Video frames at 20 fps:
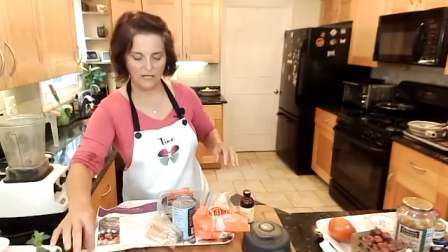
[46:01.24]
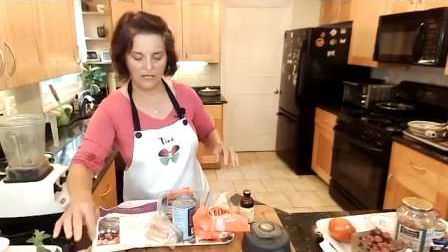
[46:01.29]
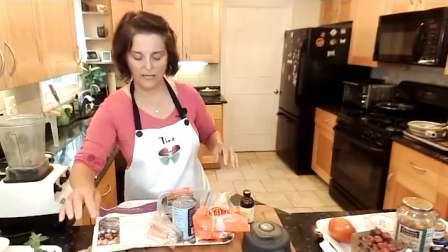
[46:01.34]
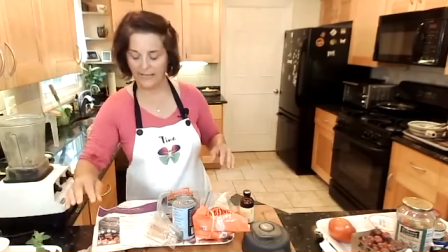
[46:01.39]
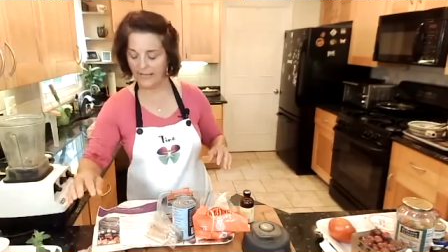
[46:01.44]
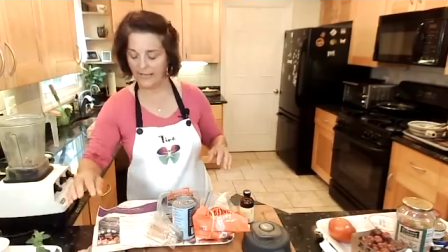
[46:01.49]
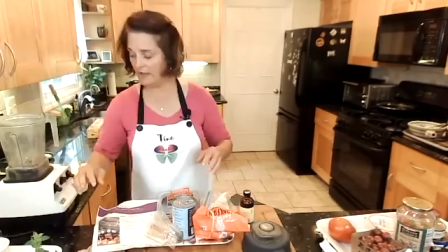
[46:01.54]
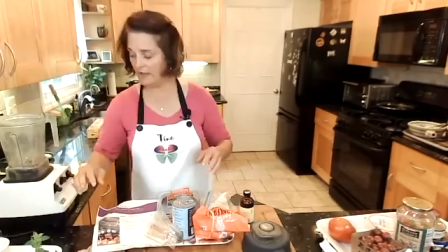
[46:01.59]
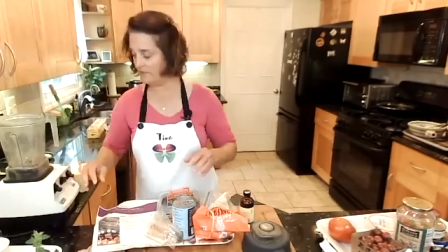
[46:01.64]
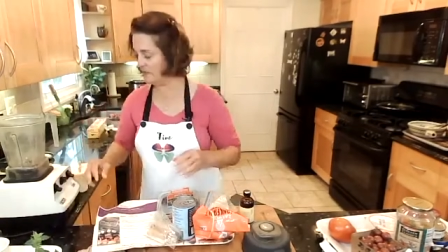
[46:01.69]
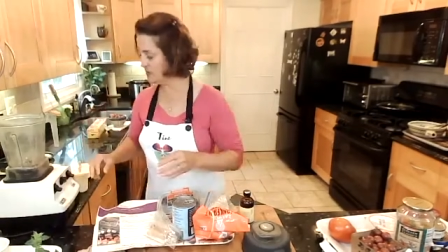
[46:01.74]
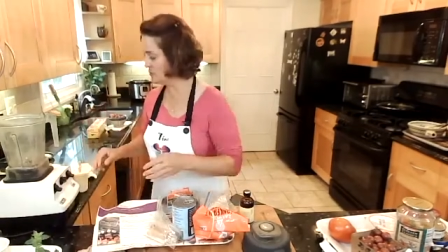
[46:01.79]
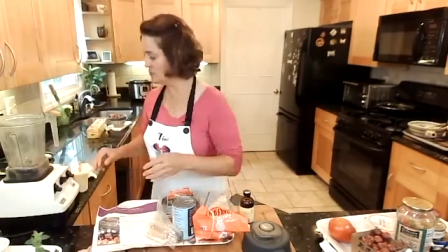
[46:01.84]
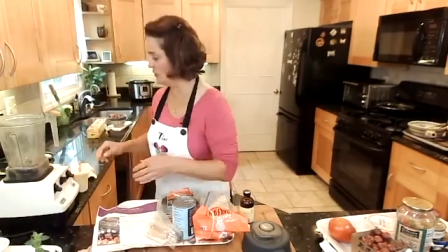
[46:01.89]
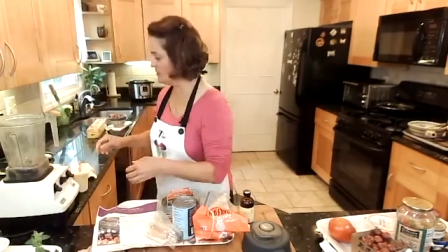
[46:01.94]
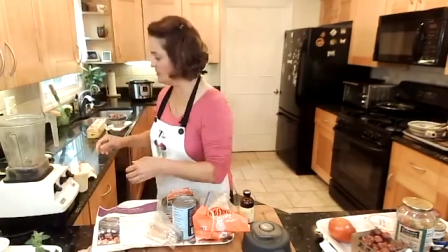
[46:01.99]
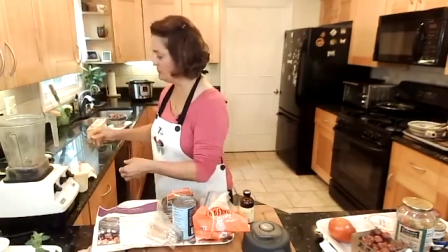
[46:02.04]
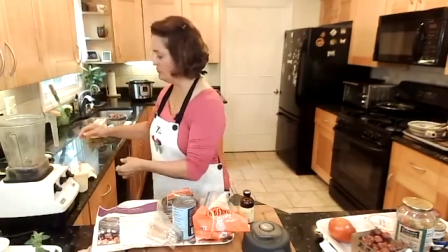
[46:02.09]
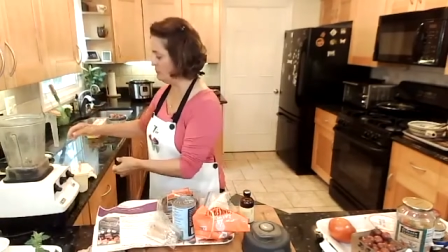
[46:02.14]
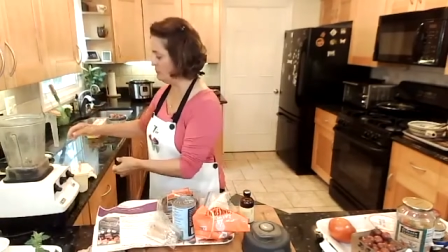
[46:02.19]
I have this
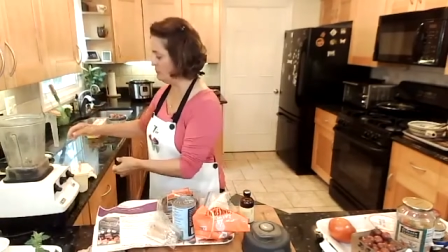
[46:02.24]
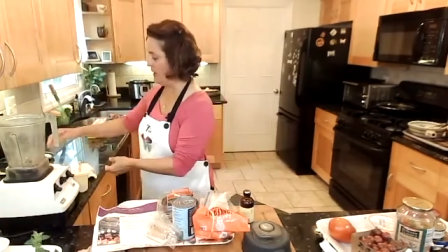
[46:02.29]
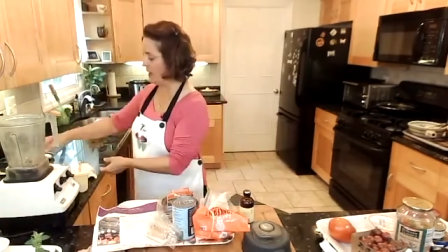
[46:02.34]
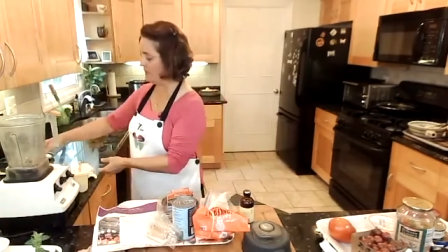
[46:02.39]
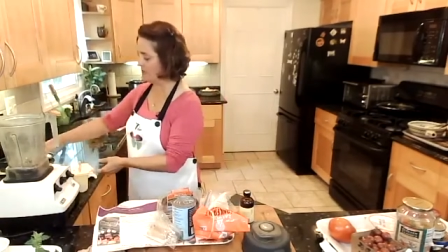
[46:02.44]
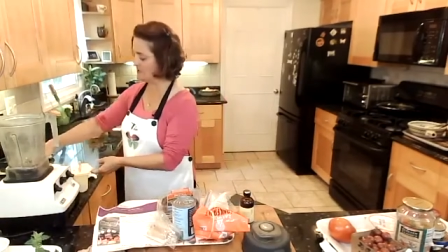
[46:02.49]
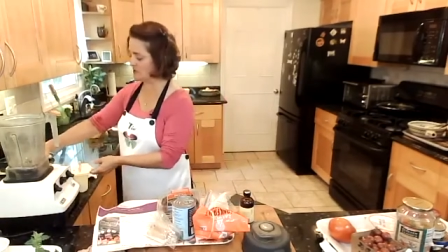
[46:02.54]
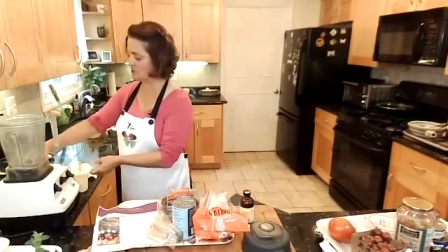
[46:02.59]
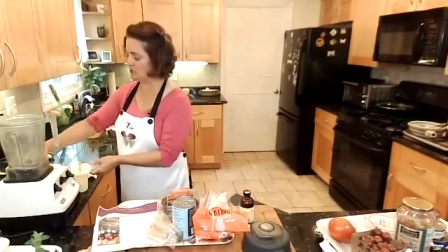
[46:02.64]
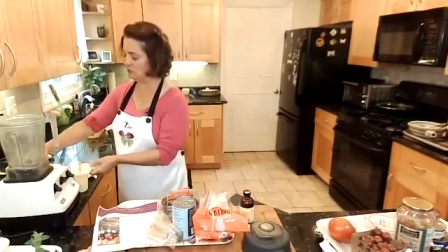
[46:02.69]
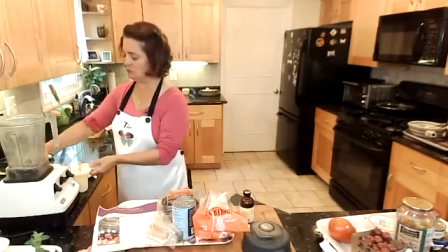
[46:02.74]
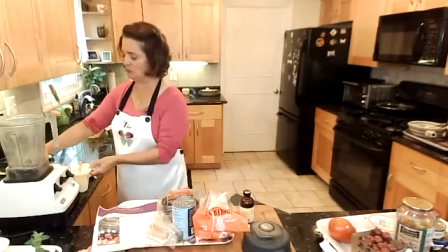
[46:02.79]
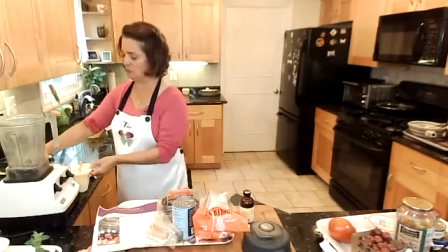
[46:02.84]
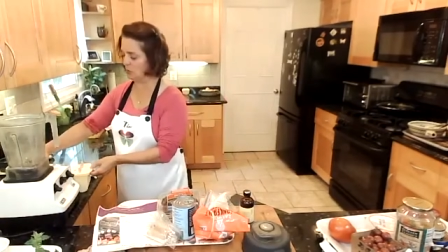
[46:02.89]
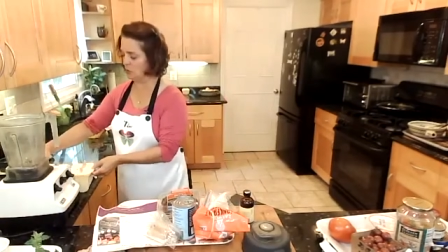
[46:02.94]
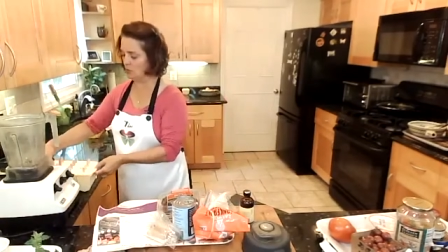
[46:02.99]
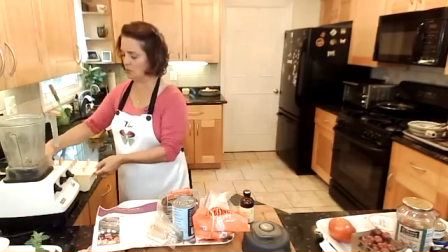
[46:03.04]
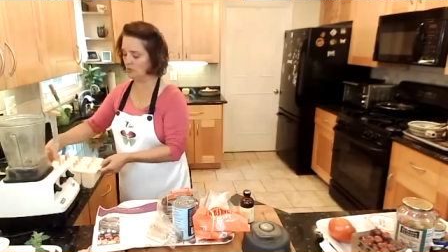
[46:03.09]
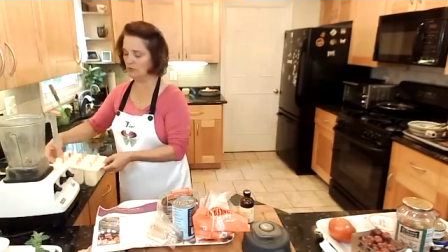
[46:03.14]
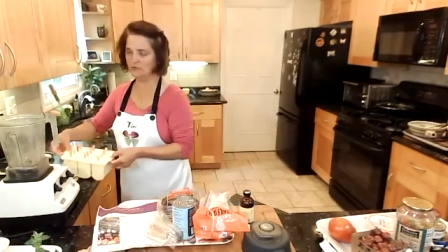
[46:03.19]
wonderful popsicle
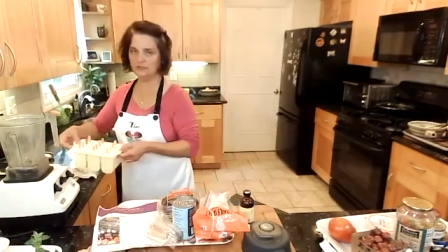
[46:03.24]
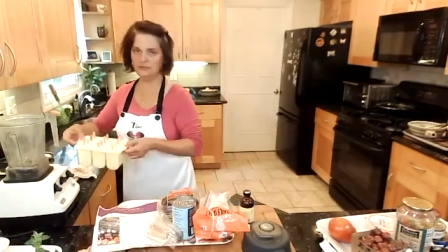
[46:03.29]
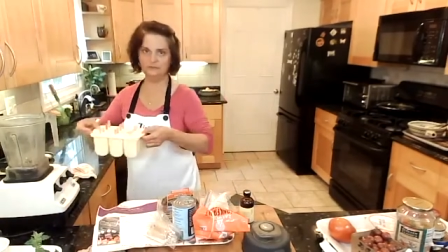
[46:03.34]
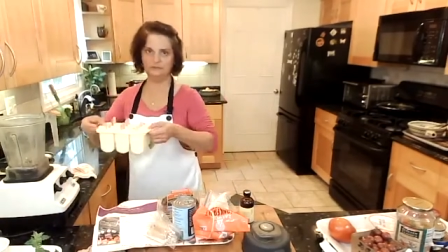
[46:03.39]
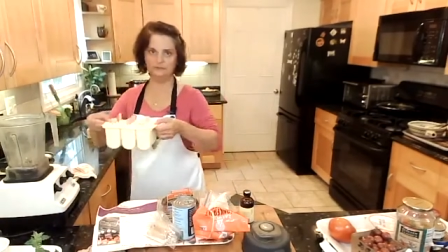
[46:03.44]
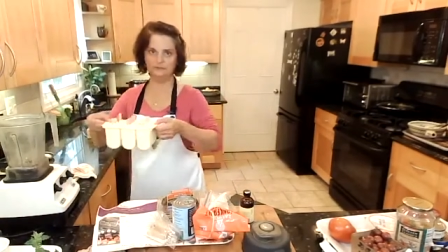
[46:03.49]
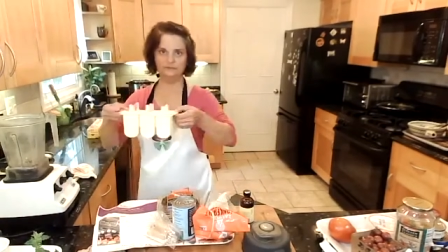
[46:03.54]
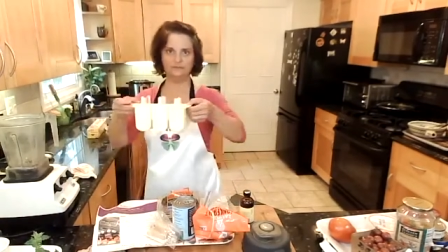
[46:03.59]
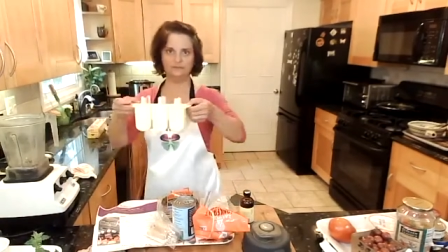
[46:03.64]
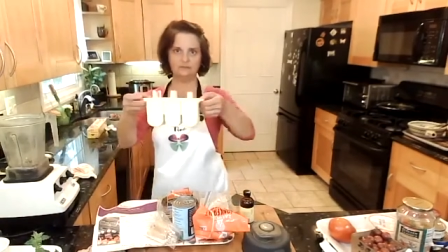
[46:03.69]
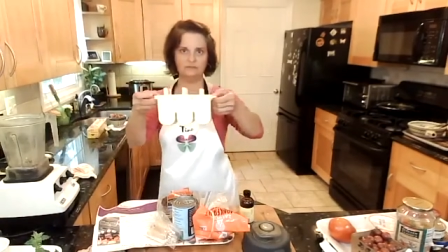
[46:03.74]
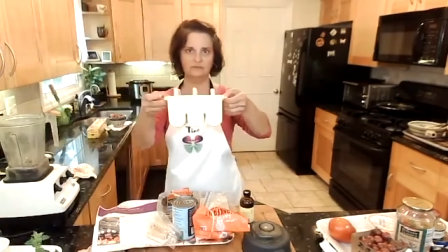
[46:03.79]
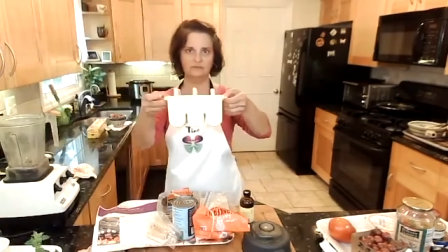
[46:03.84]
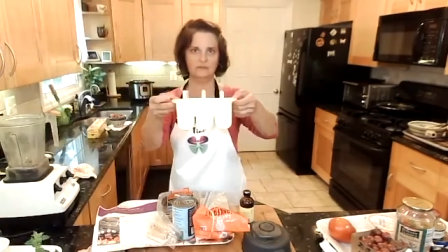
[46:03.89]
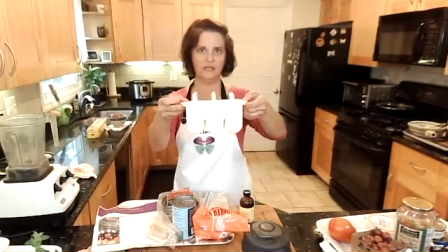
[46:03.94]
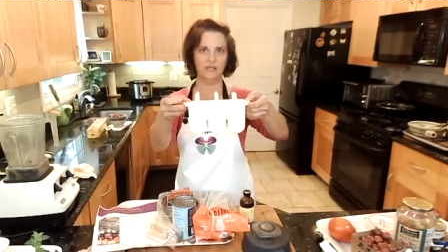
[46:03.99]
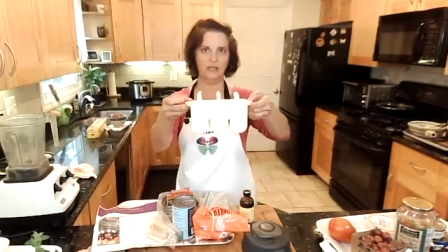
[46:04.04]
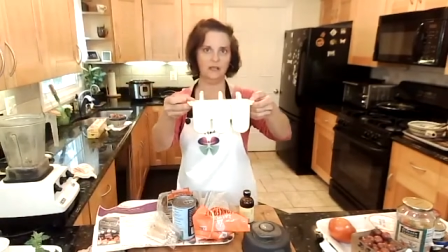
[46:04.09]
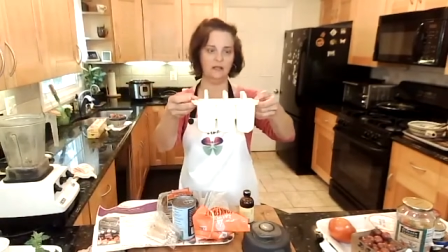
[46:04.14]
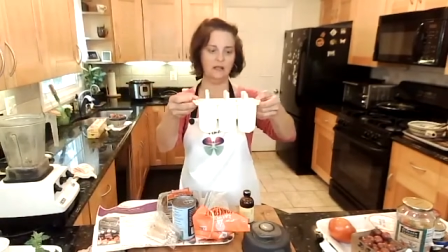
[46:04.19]
mold
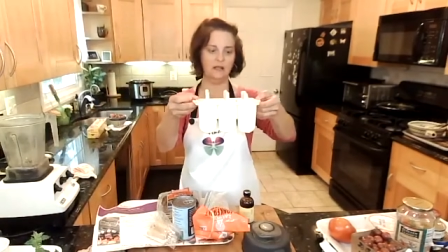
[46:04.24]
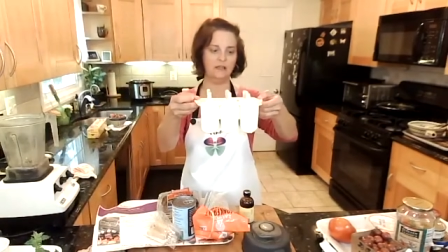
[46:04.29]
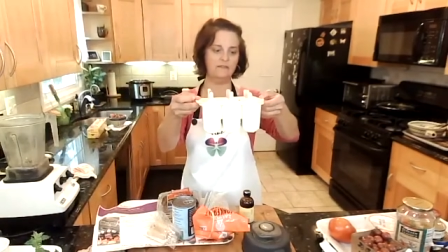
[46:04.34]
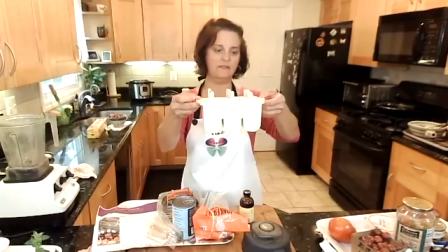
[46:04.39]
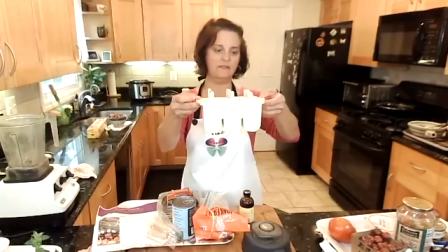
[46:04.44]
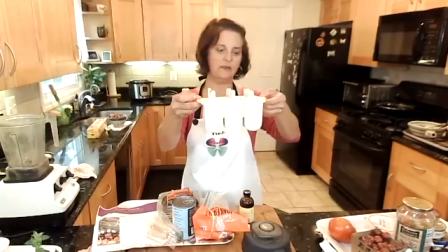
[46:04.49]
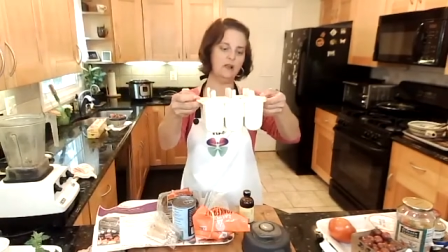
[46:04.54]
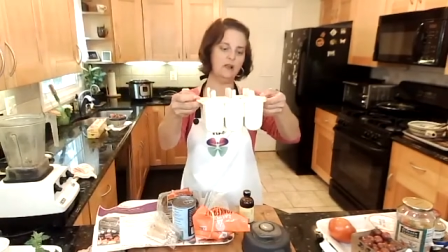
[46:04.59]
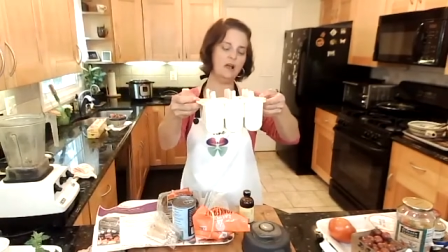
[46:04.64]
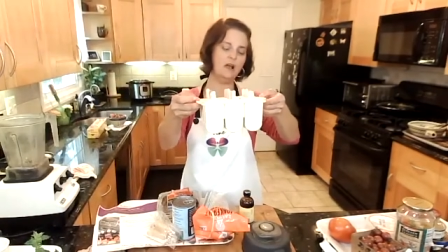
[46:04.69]
and I figured,